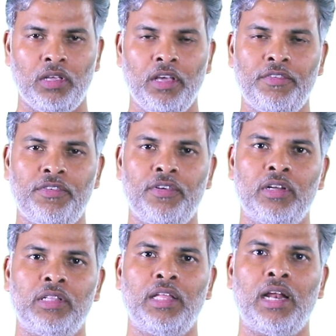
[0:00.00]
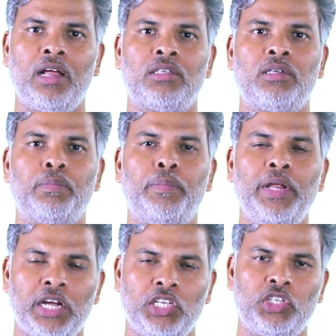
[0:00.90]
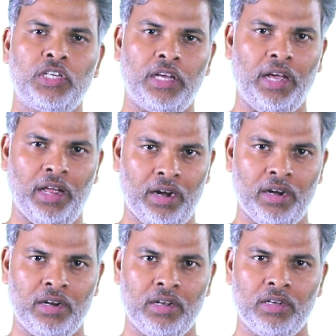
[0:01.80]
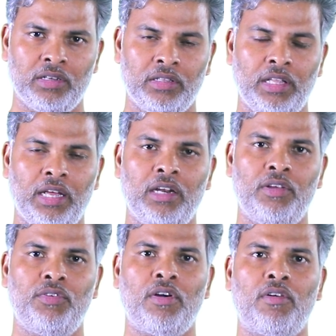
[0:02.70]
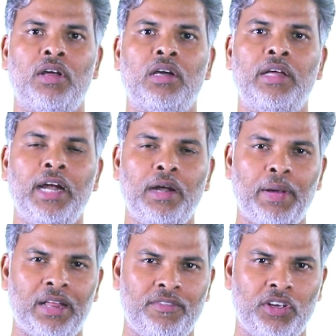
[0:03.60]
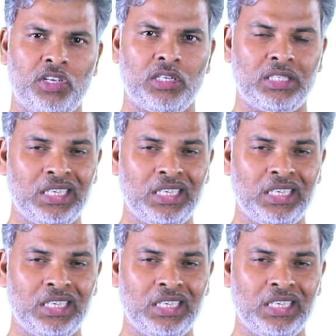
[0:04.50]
If there are some pre-existing hair, then if you have got a great magnification